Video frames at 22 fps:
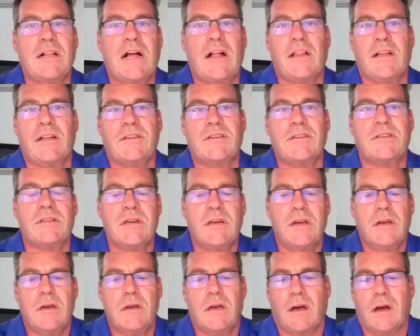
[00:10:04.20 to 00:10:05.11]
outlets
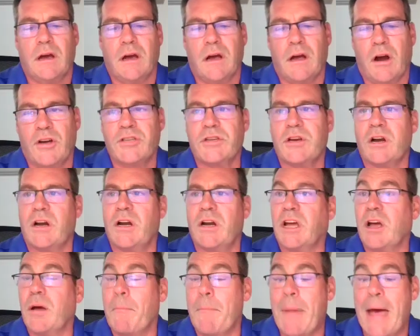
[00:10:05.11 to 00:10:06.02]
are
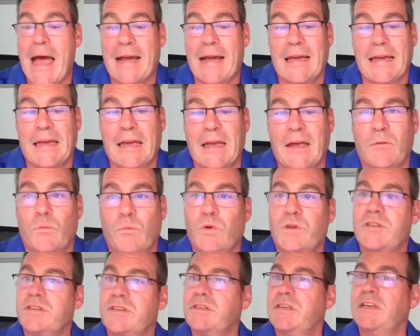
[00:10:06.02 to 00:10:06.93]
starting to come back again,
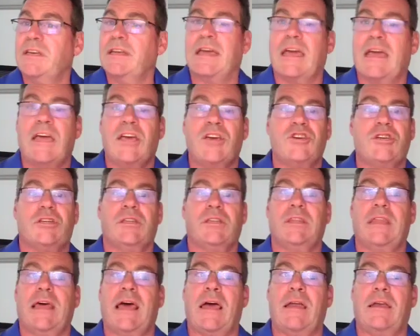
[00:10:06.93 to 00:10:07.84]
which is an
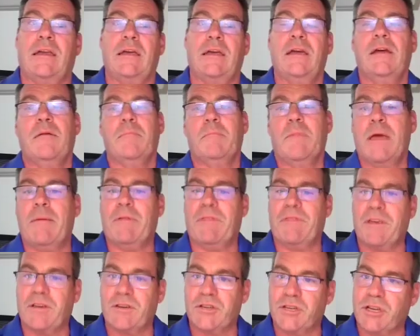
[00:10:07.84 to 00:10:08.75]
indication that maybe
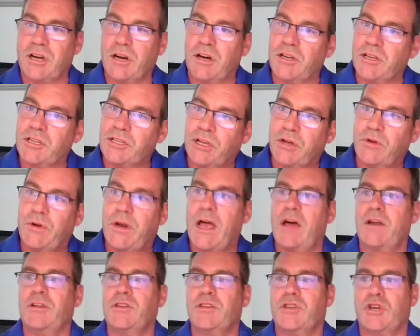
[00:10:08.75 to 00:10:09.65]
things are starting to slow
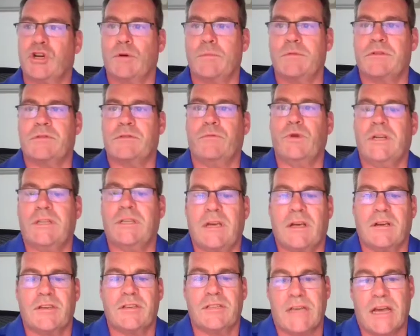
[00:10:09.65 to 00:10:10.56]
down in terms of
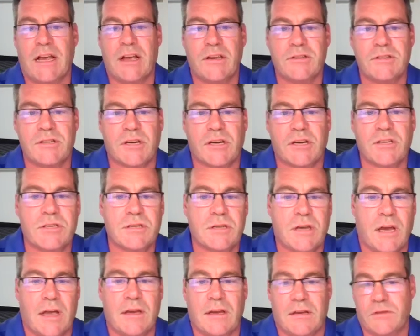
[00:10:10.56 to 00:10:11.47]
retail sales
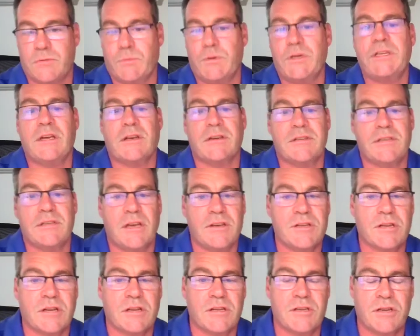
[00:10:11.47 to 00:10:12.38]
as retail
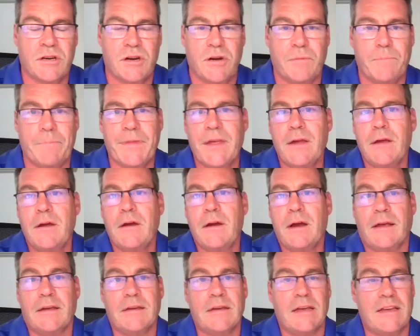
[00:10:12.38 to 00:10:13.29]
sales are concerned.
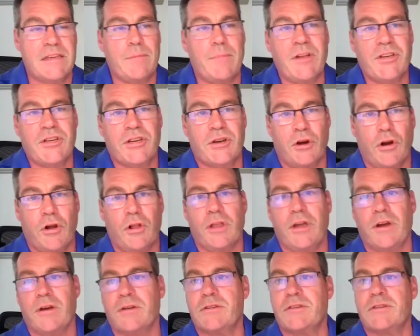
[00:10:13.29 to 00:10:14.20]
As I mentioned
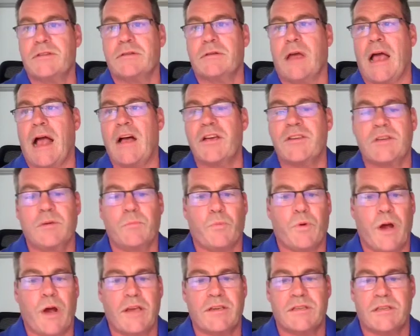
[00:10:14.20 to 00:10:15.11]
earlier, housing
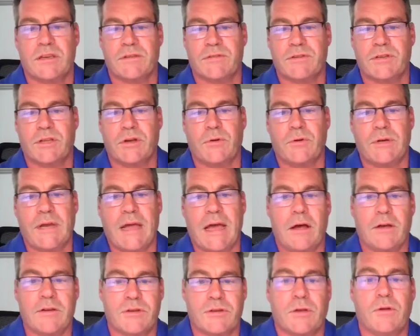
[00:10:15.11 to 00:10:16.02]
prices have slowed
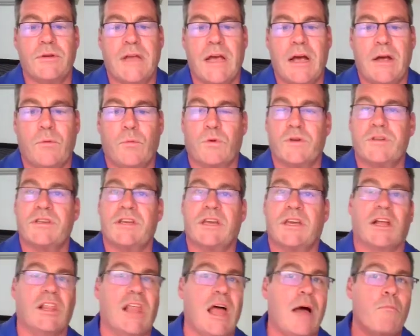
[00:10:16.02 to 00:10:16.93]
down. Slowed down. We're
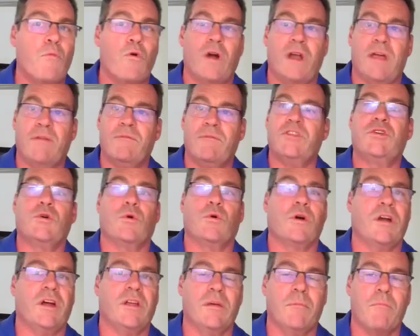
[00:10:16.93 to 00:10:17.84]
seeing a lot more
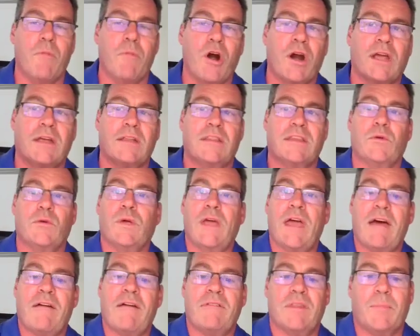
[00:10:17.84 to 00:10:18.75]
inventory on the market than
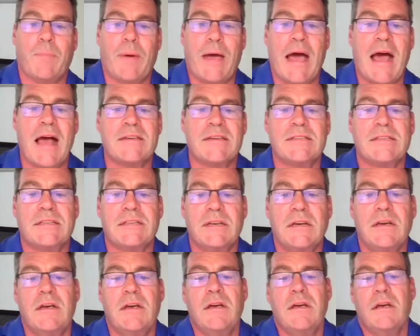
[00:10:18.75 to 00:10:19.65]
we have in the past,
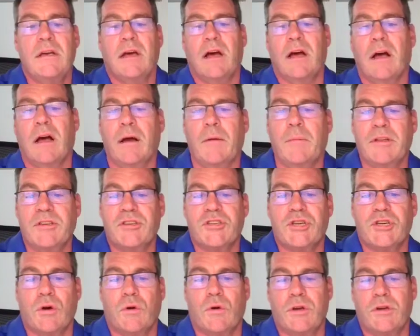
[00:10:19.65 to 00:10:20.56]
and
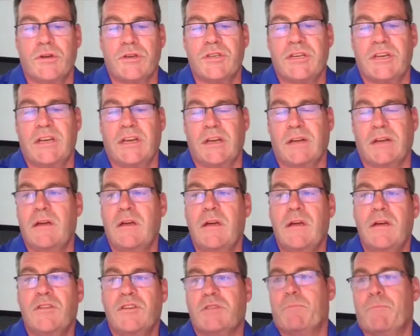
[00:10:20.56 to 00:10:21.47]
so you're seeing
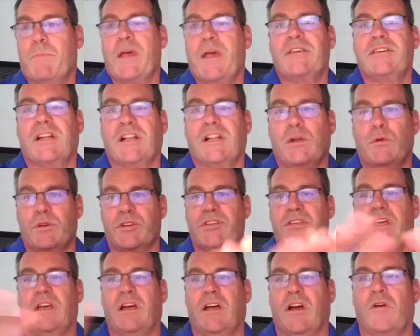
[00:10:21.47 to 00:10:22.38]
just basically we're
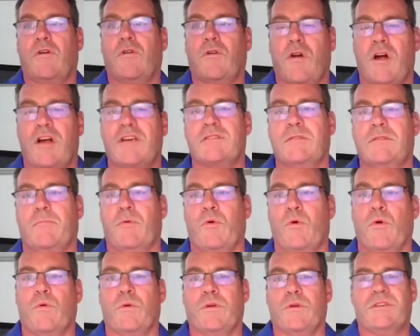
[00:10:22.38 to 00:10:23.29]
seeing across the
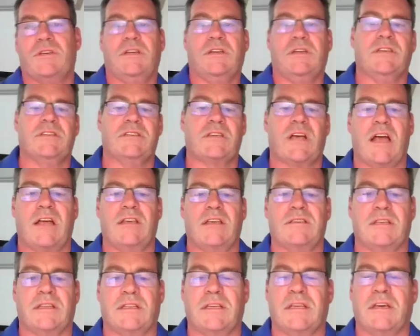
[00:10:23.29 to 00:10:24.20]
board, we're seeing
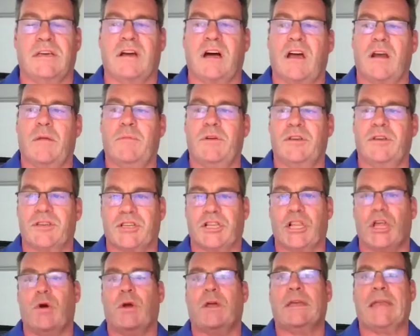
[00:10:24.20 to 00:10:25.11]
signs that the economy is
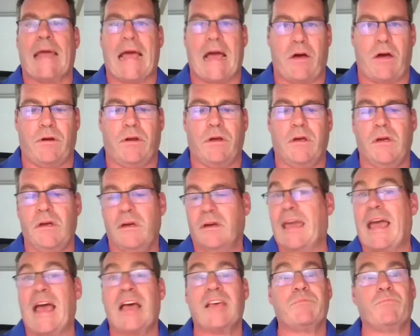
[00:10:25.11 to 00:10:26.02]
slowing down.
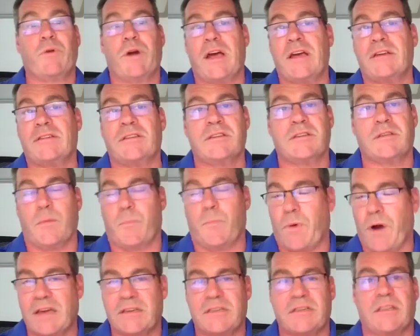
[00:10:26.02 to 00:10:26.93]
Gas prices, the
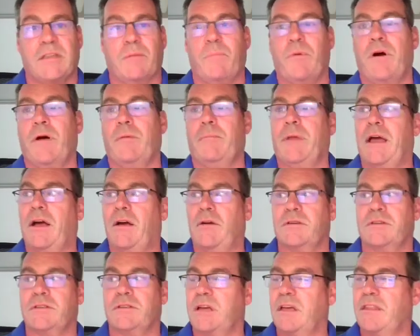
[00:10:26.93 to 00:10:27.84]
price at the pump
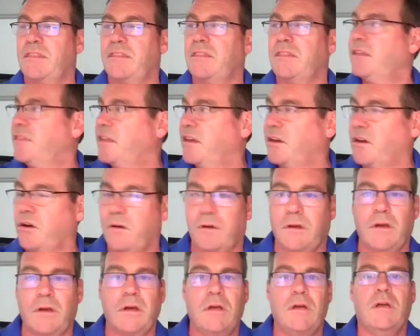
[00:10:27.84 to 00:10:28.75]
now is, I think,
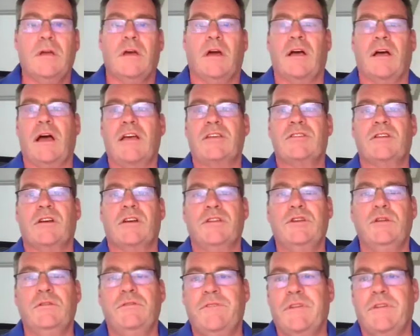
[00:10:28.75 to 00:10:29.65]
I saw
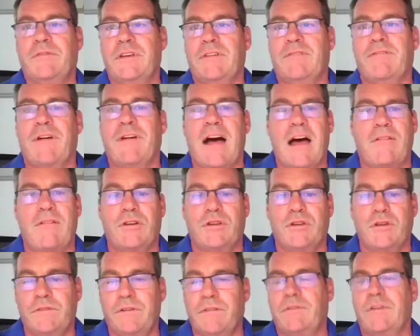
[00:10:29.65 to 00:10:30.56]
255 or
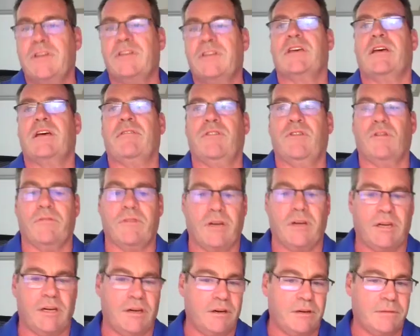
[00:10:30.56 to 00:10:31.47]
257 over
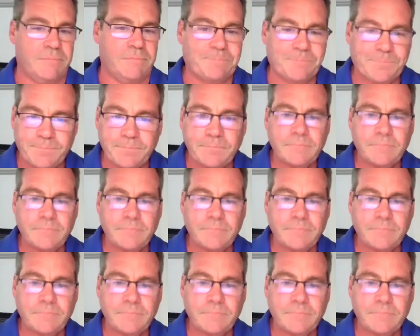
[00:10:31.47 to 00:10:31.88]
here.